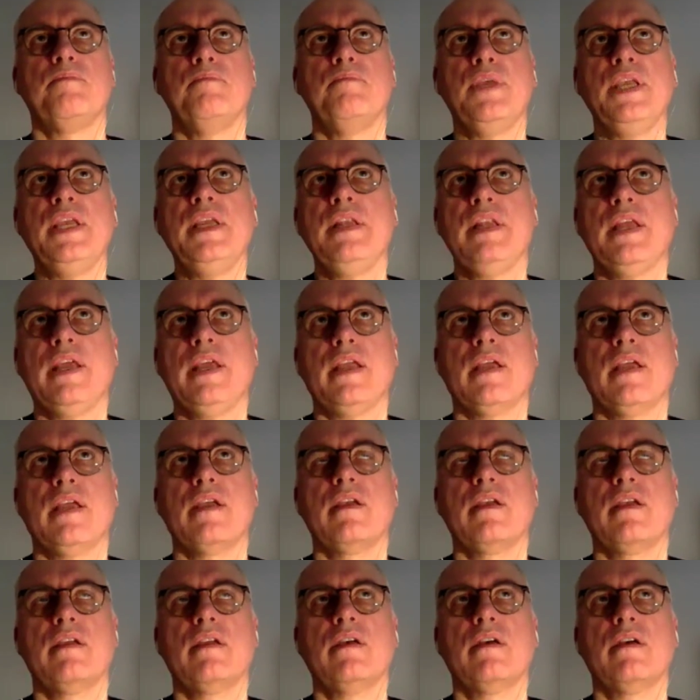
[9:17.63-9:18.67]
meaning
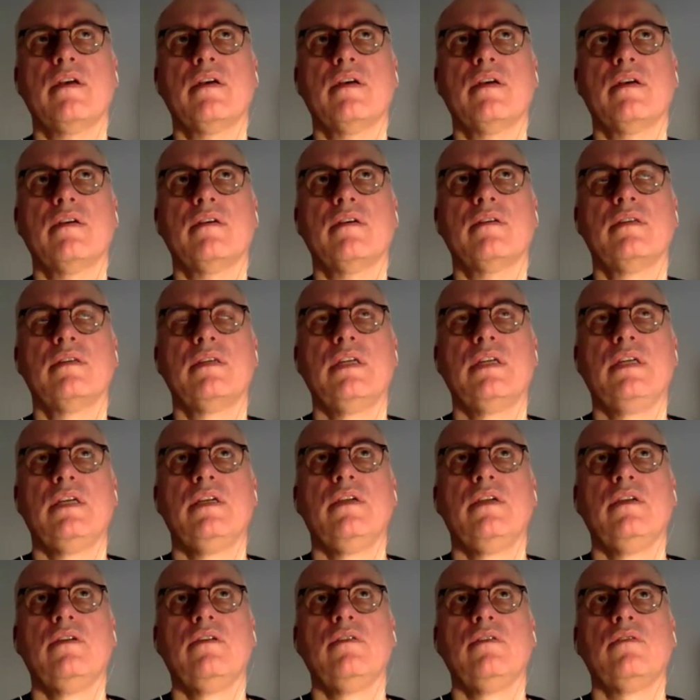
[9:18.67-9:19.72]
to
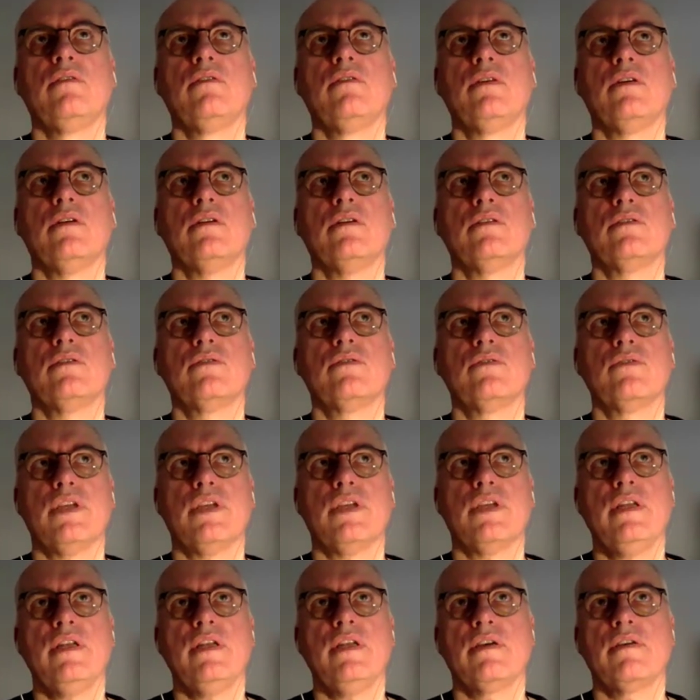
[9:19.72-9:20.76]

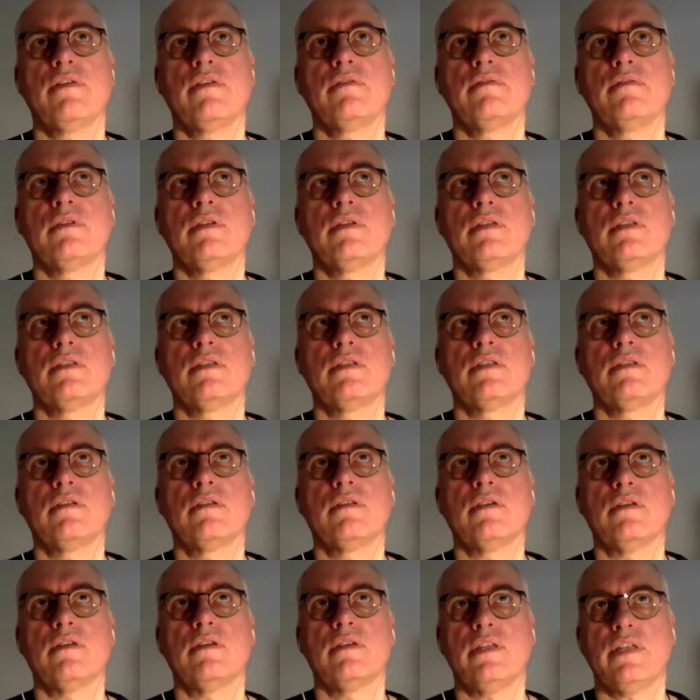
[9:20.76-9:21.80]
the inner
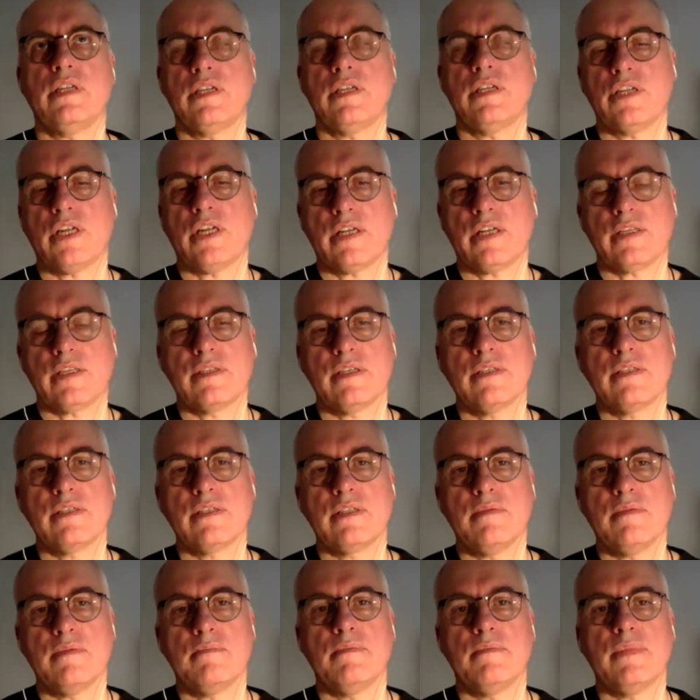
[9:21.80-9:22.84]
energetic
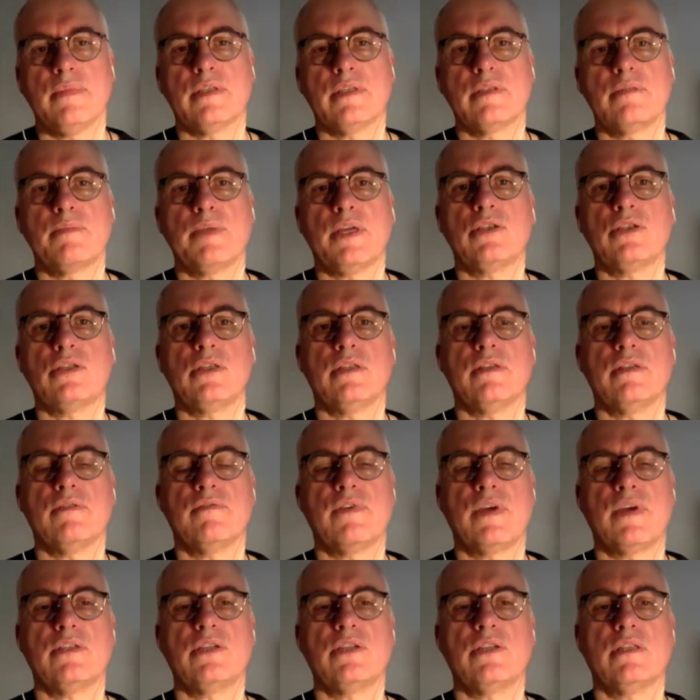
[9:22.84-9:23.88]
system, especially the
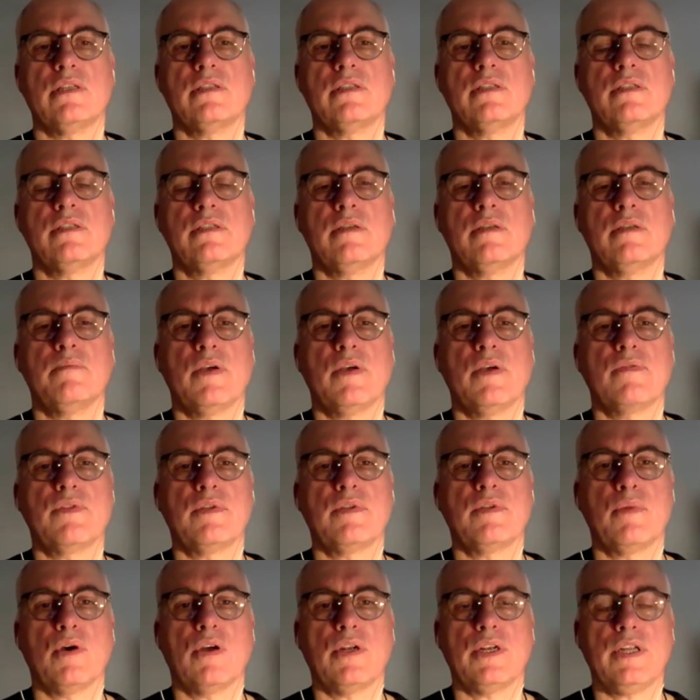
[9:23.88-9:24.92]
fascia system of
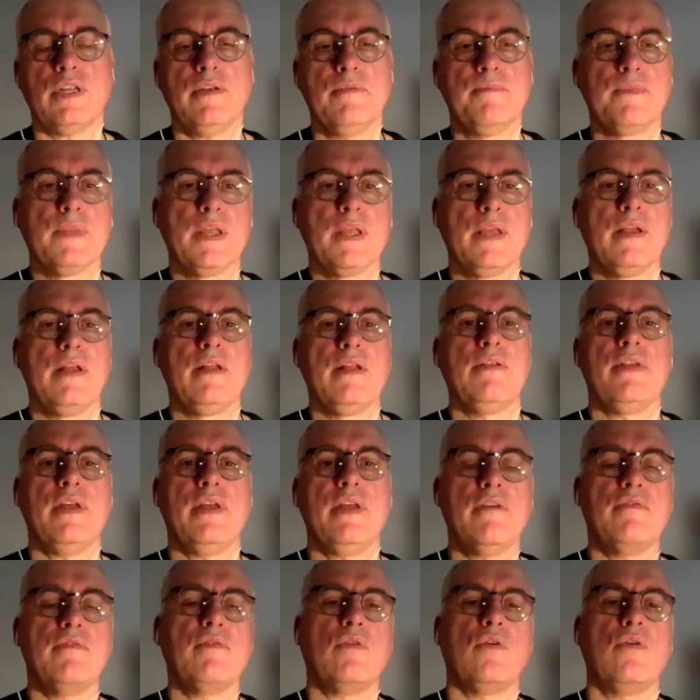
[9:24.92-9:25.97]
the body.
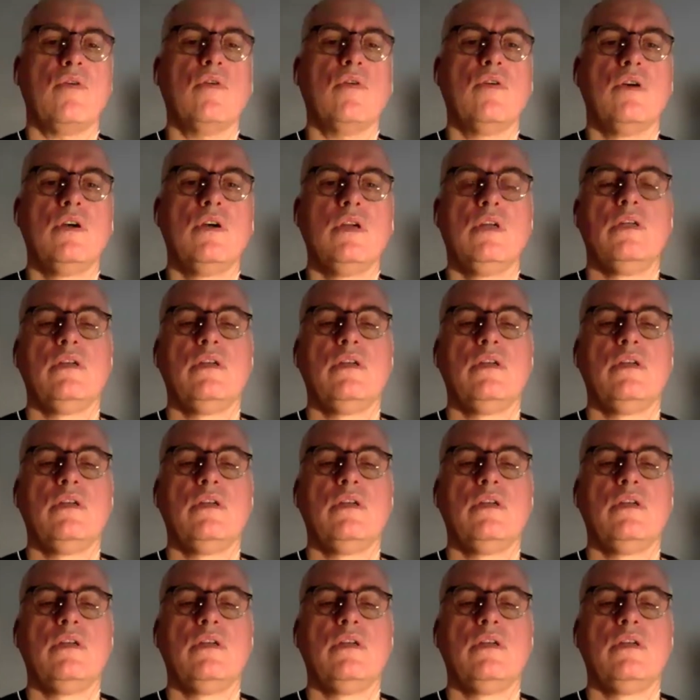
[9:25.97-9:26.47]
Therefore,